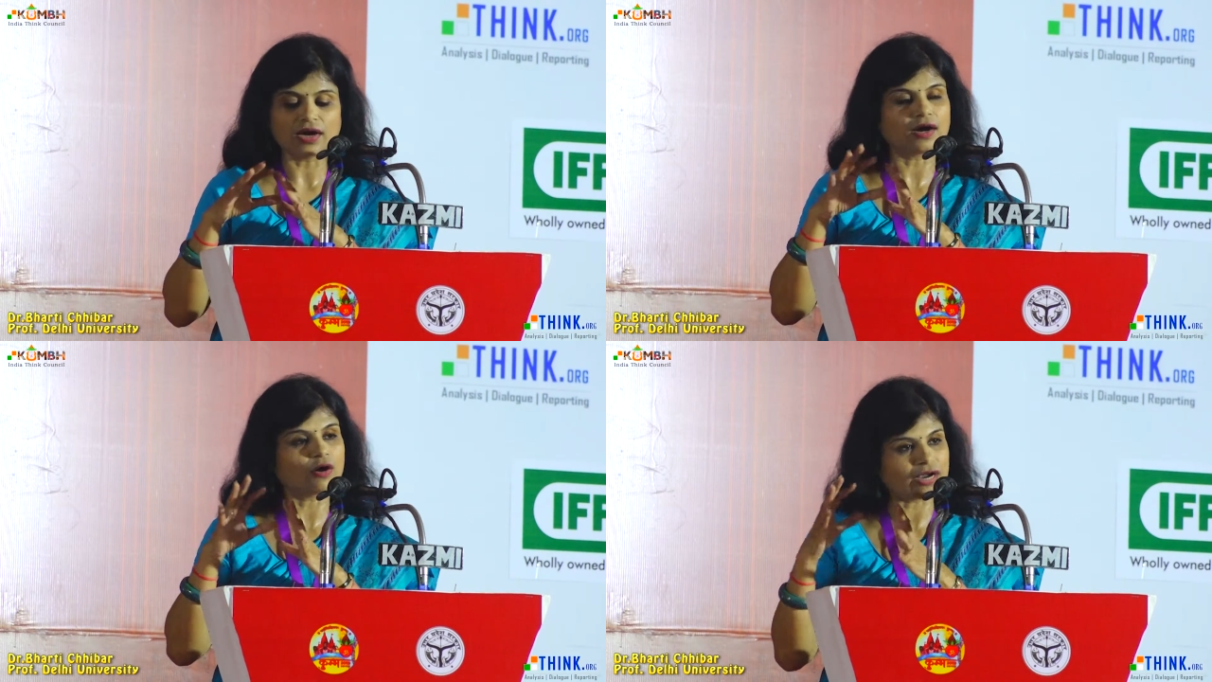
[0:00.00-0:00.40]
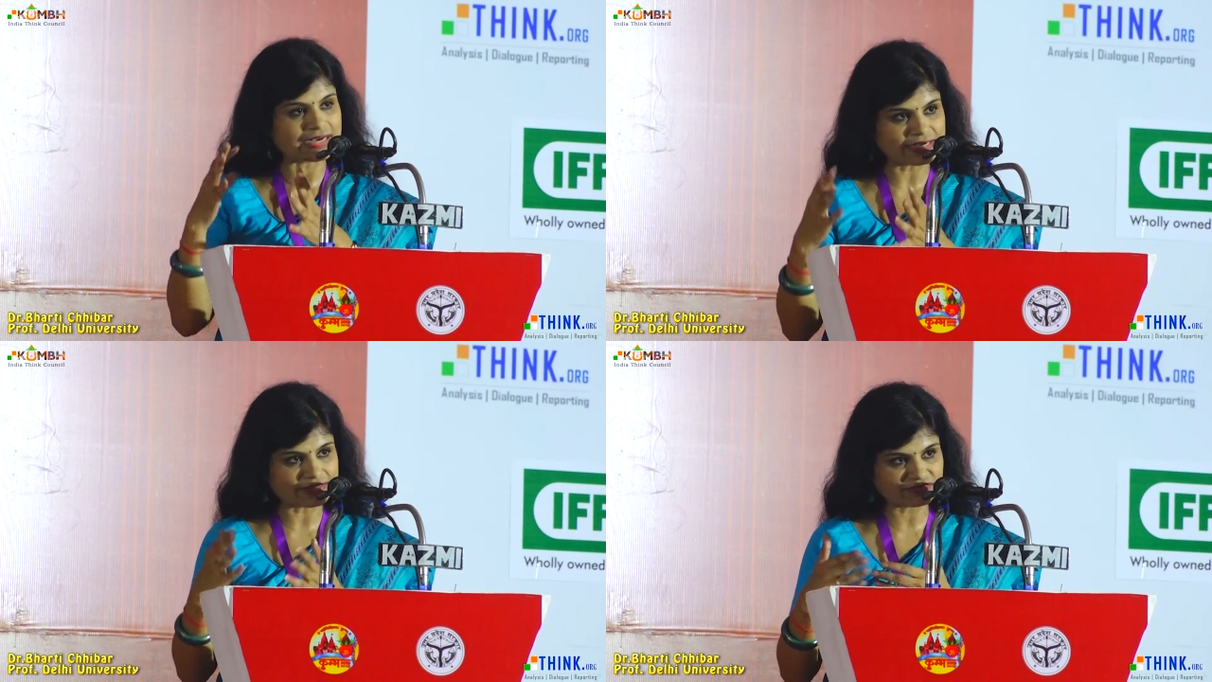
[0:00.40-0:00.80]
or
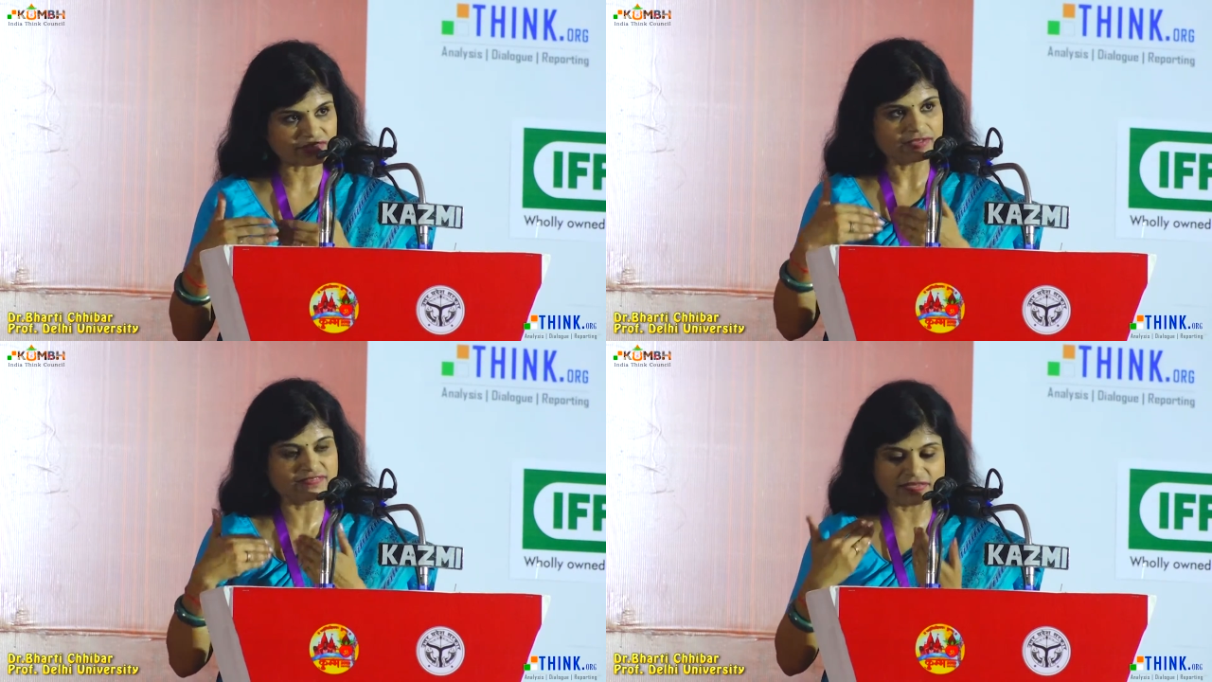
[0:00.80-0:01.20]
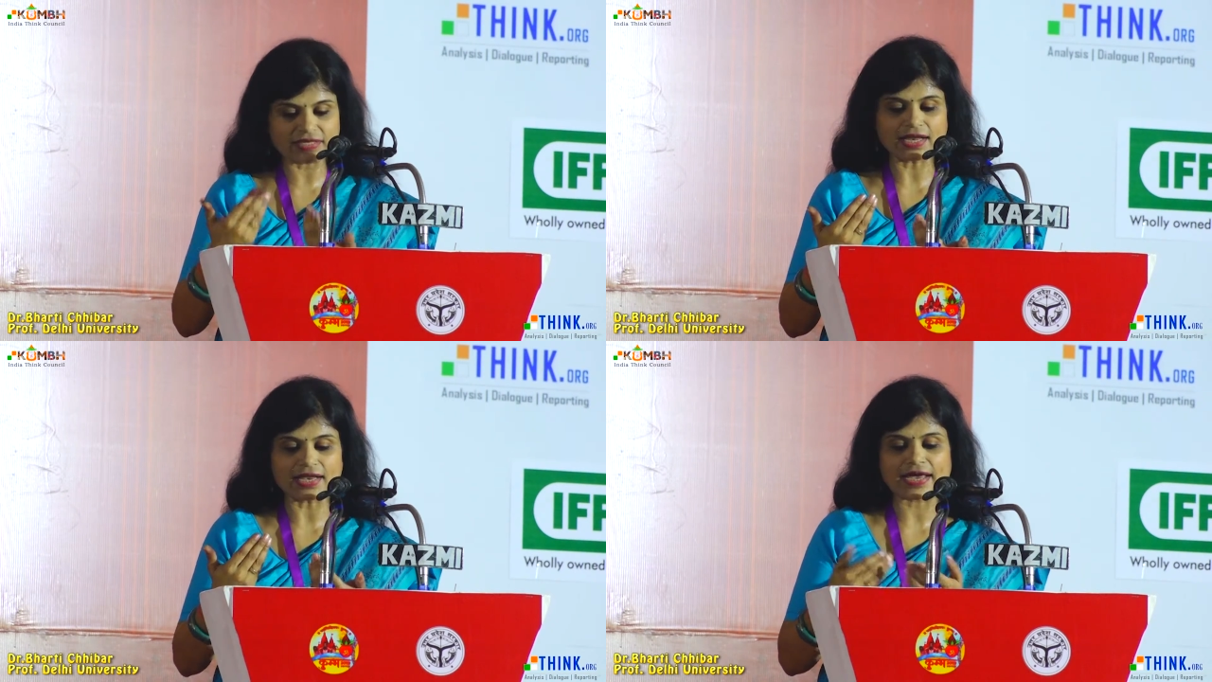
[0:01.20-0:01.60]
at least see
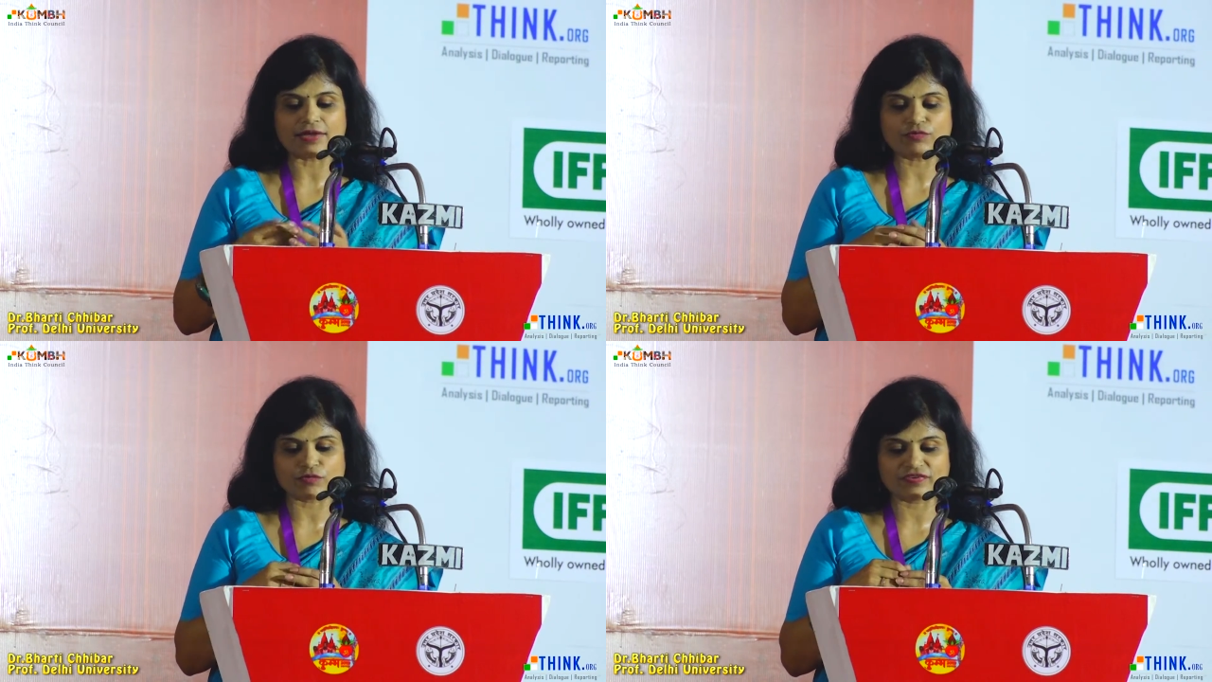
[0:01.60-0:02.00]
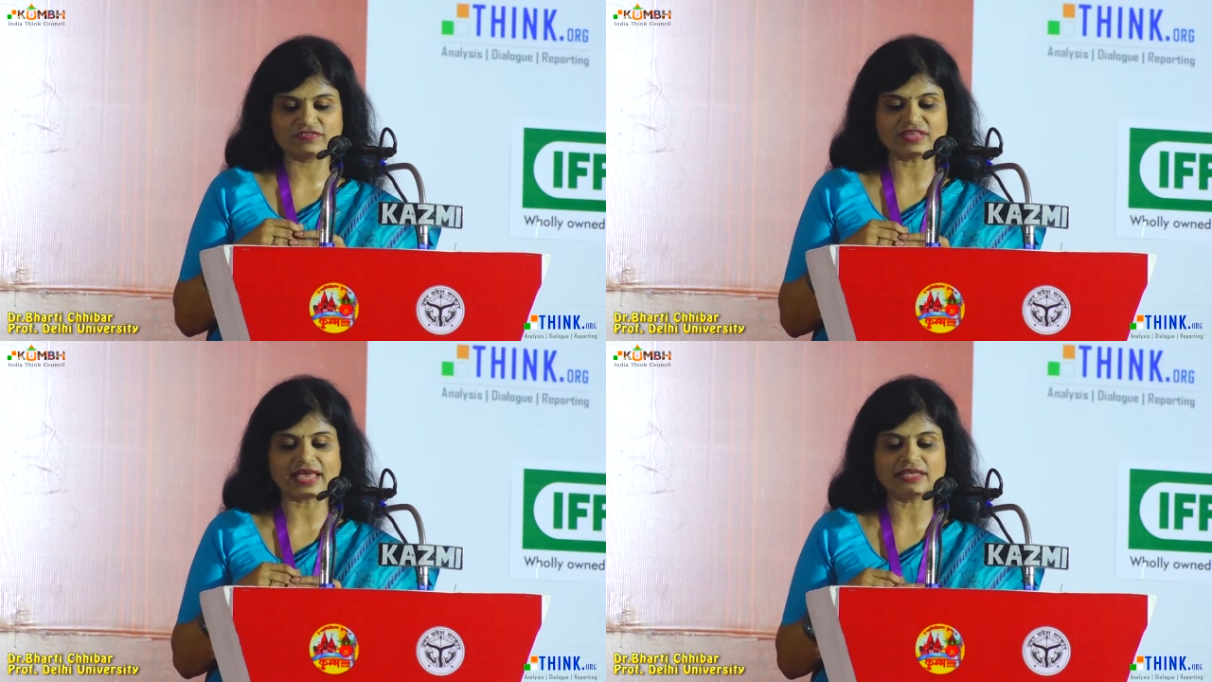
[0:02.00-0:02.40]
the life of a
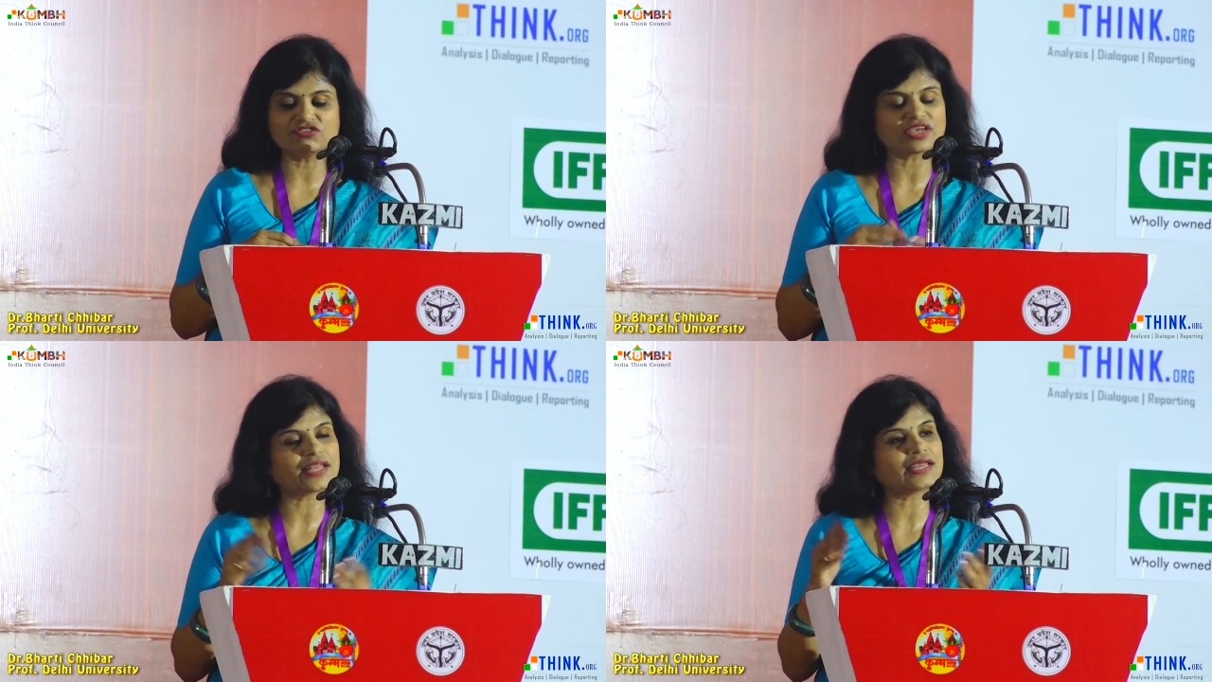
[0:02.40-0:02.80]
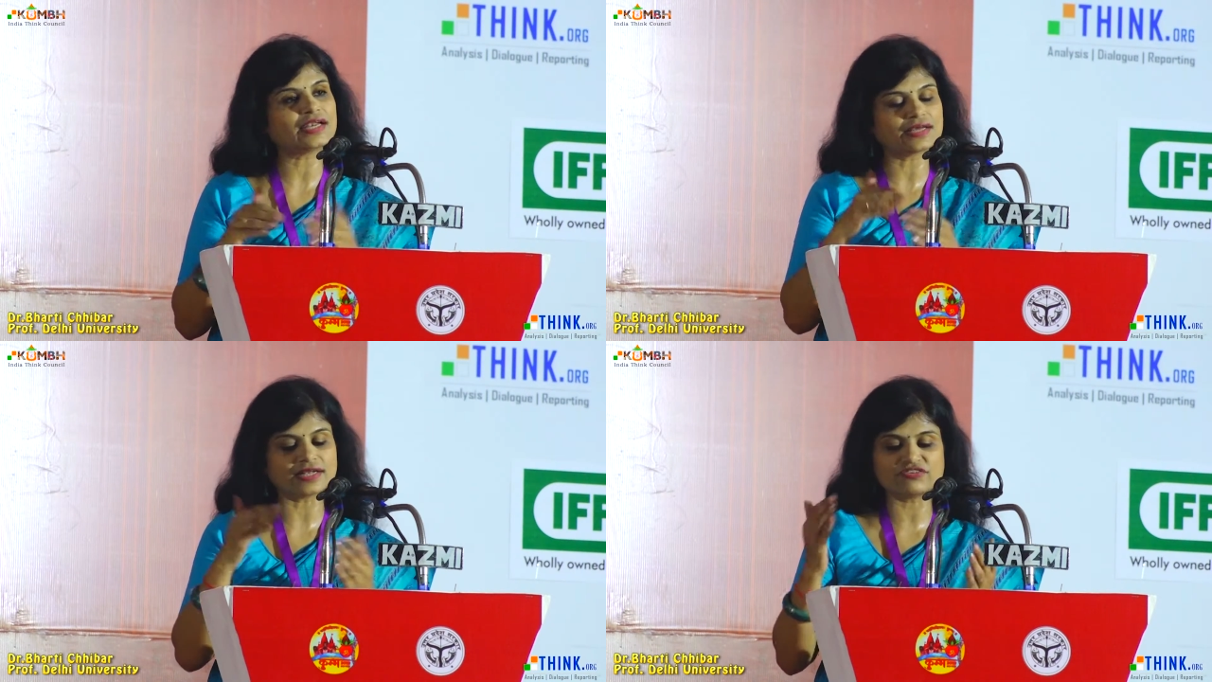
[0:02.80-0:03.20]
saint and
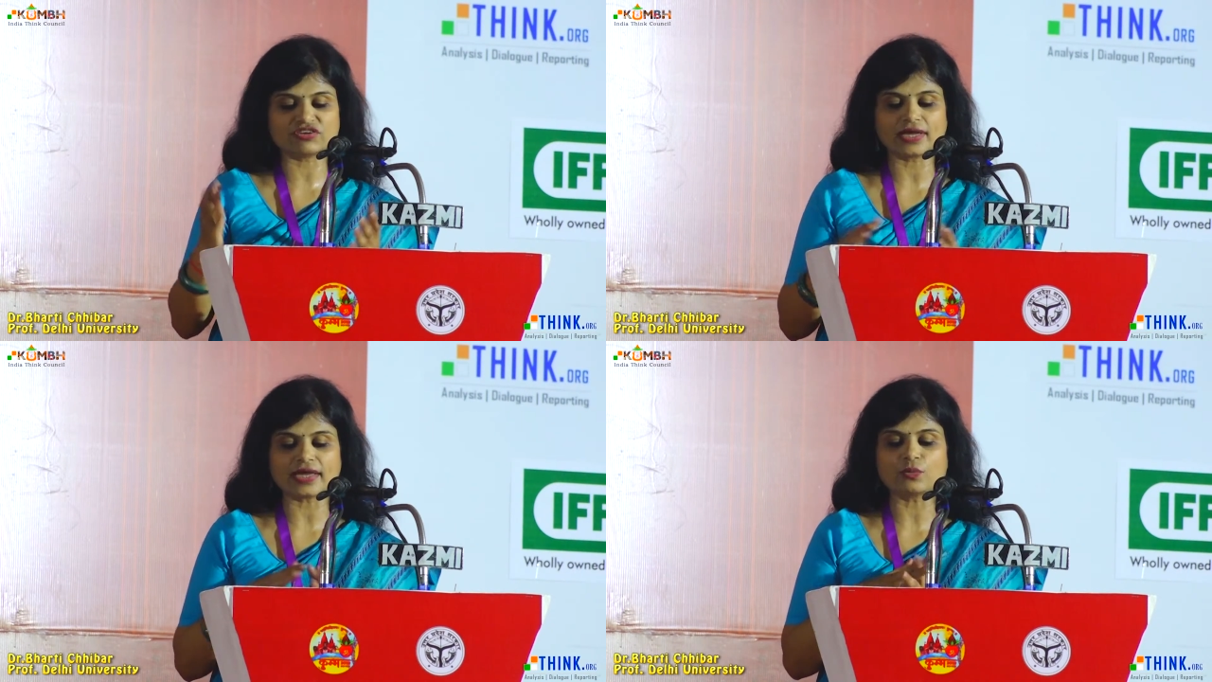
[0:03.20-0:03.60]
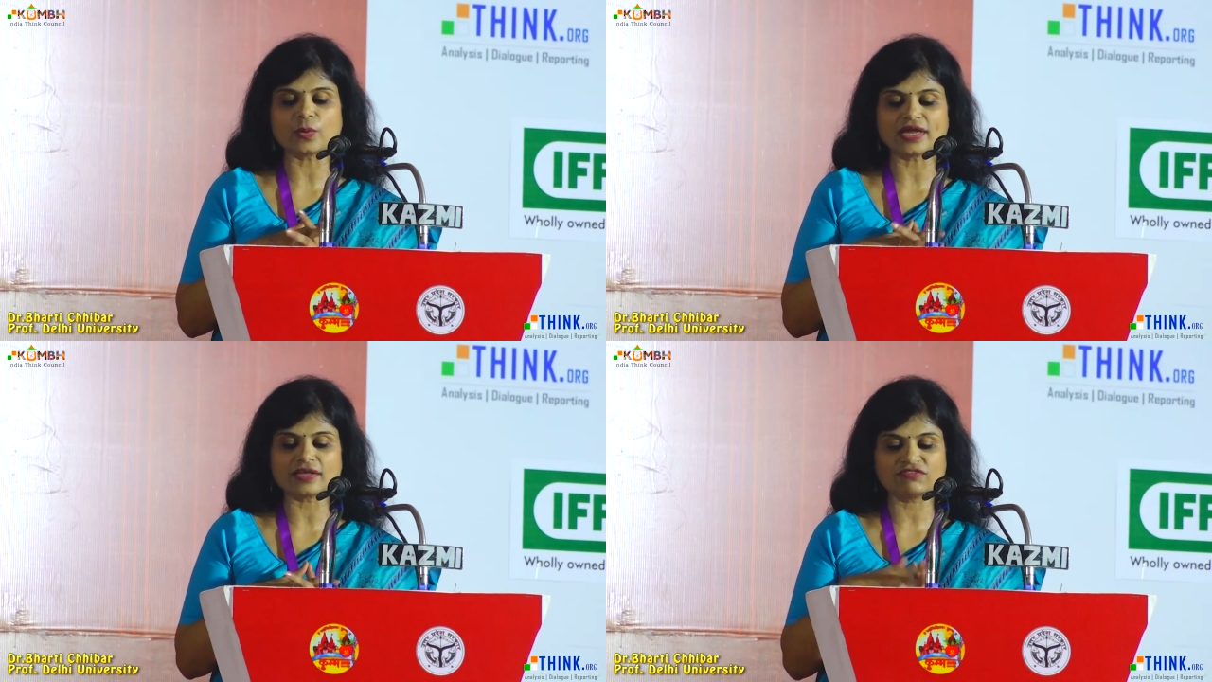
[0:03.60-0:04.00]
indulging in
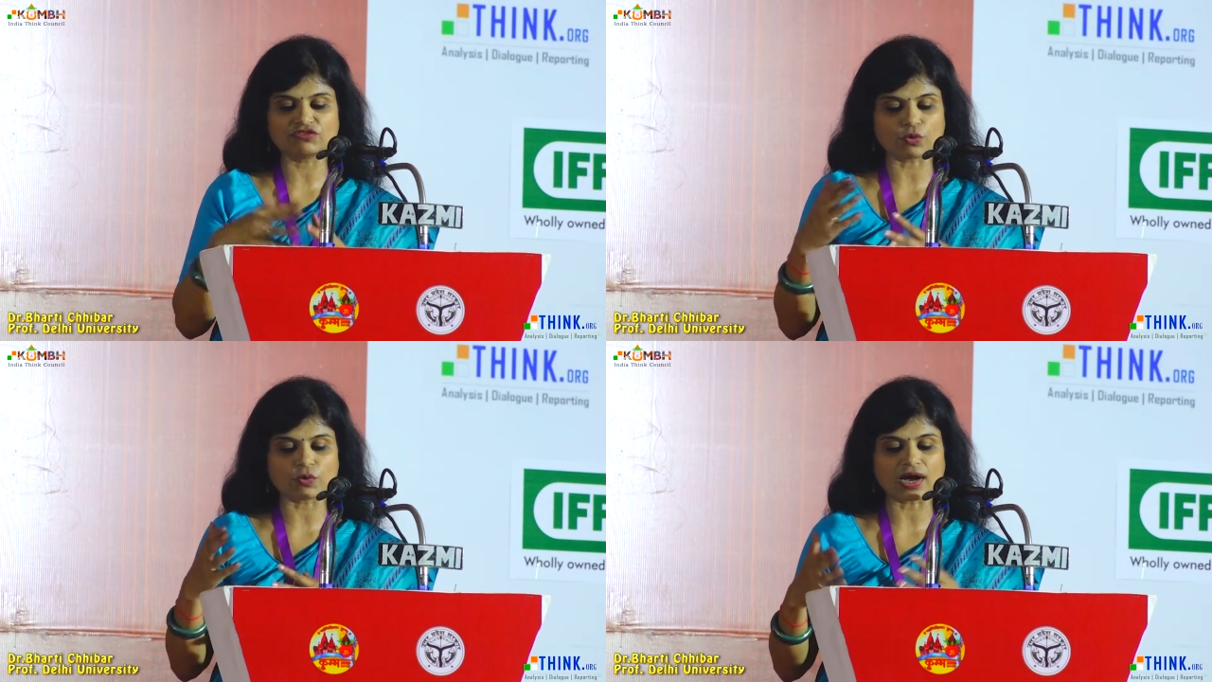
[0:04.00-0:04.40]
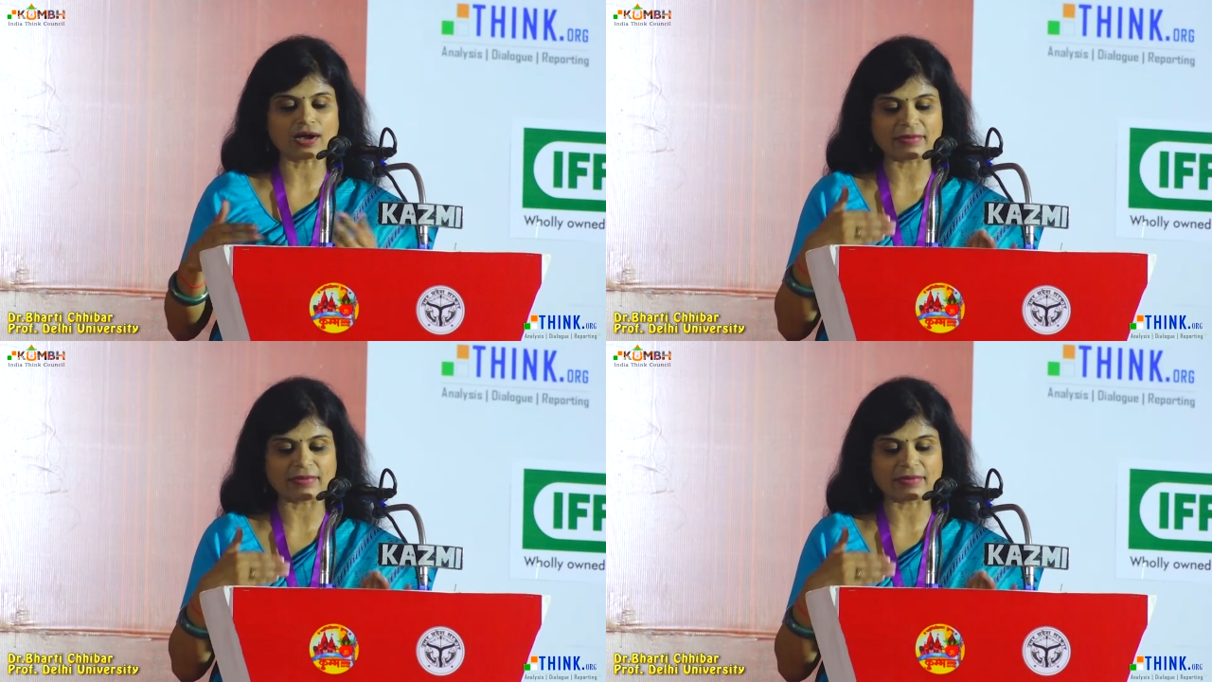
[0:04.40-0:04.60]
various yoga,